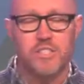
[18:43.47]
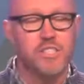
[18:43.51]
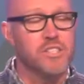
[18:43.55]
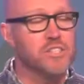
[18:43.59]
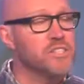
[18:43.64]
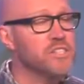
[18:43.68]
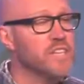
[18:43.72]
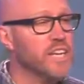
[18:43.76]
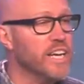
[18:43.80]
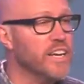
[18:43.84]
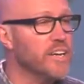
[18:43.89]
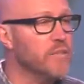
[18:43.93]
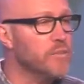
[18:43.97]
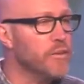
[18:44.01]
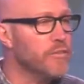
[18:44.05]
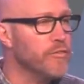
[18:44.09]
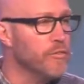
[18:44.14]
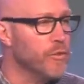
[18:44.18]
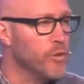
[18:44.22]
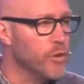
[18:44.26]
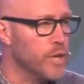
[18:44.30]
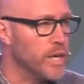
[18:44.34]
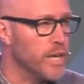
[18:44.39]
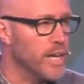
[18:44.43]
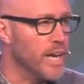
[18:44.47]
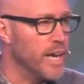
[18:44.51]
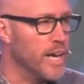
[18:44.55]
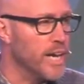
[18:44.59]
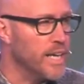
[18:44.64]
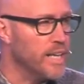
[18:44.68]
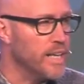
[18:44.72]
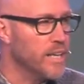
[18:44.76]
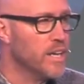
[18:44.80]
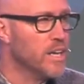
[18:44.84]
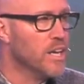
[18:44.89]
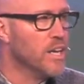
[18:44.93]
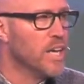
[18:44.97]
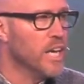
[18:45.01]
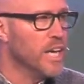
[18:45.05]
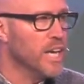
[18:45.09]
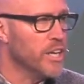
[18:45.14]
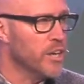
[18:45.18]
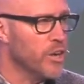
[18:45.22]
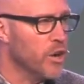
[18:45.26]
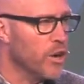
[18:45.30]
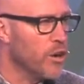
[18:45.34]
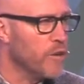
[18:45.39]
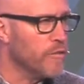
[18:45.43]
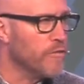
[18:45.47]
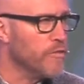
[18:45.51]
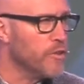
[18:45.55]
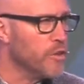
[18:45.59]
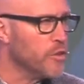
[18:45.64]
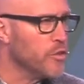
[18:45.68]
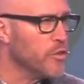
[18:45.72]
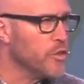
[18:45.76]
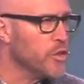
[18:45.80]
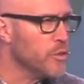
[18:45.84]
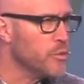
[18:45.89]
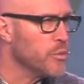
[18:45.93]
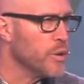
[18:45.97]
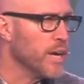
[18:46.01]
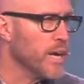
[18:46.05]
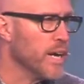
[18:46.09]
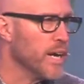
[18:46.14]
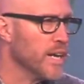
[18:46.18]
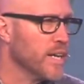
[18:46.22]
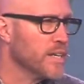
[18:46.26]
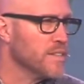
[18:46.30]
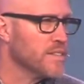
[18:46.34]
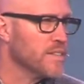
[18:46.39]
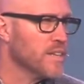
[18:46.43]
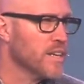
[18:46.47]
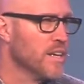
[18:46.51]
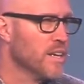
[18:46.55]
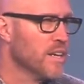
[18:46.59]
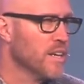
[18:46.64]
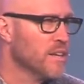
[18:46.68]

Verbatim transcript: To stand before God in our filthy rags,